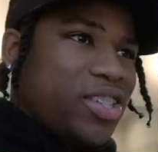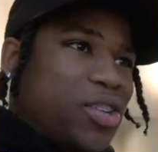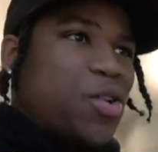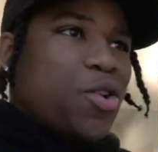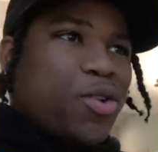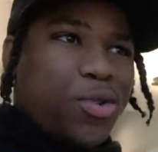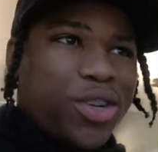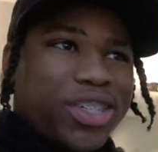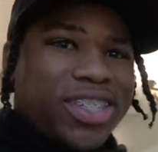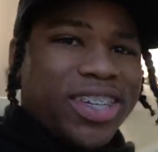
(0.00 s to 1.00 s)
So of
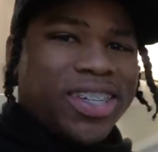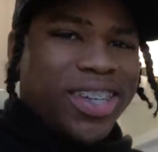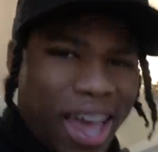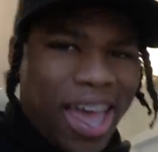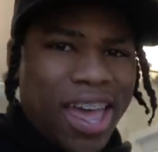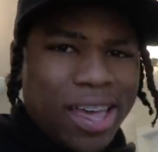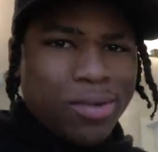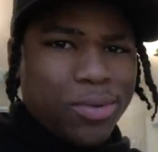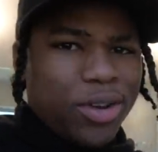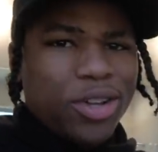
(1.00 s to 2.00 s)
course
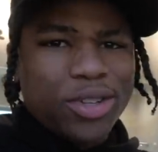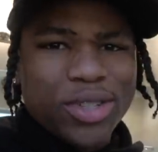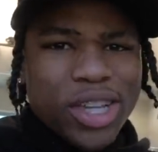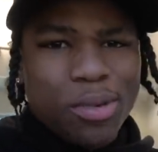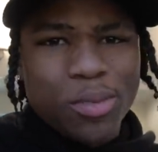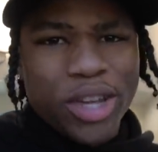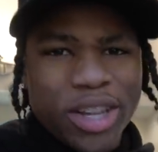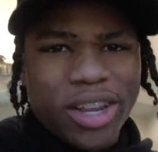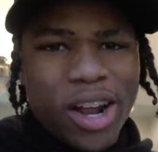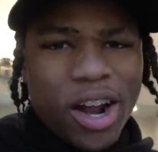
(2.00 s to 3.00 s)
today we're gonna do something
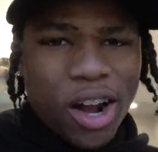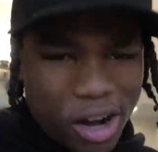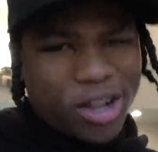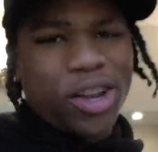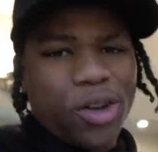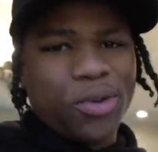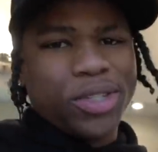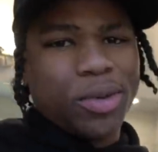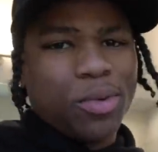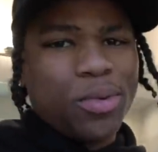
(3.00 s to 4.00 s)
with her
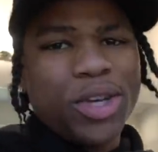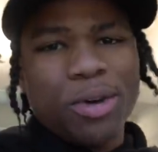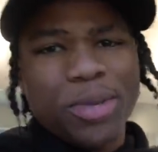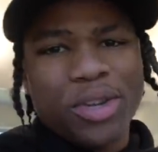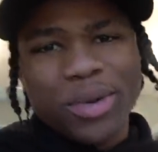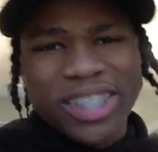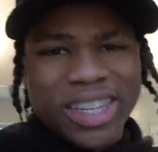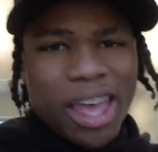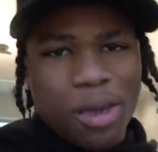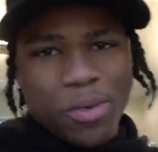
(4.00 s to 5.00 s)
clothes. And what we're gonna be doing
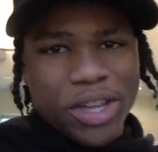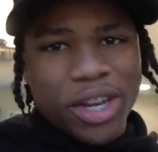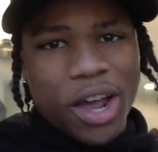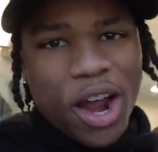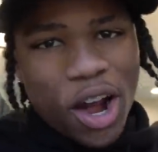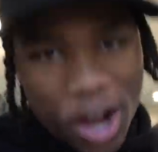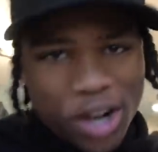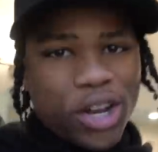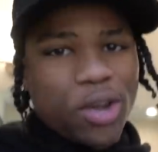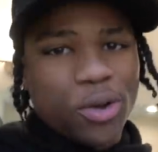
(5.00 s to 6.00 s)
today with
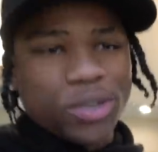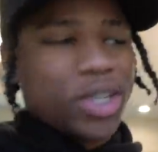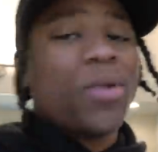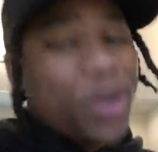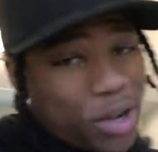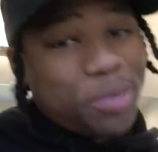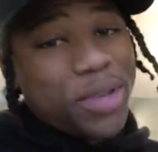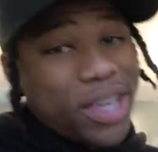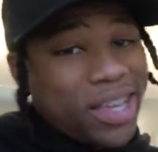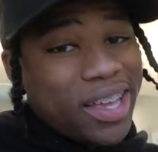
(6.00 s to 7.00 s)
her clothes, we're gonna
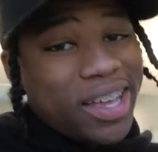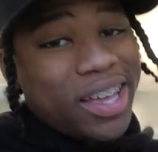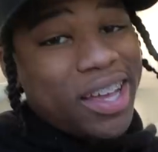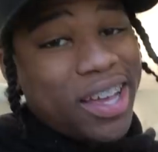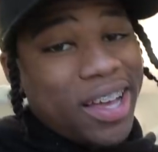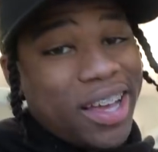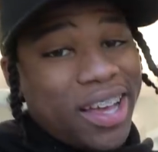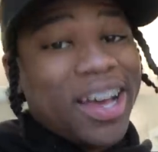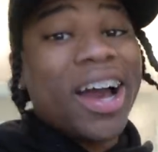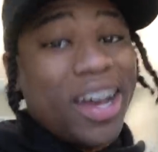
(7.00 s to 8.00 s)
be
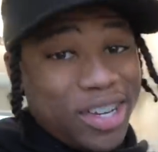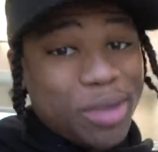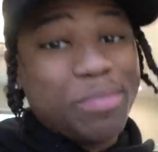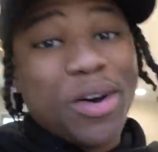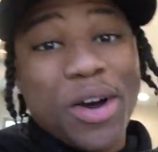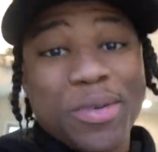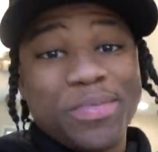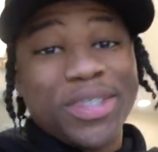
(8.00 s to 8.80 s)
cutting them up.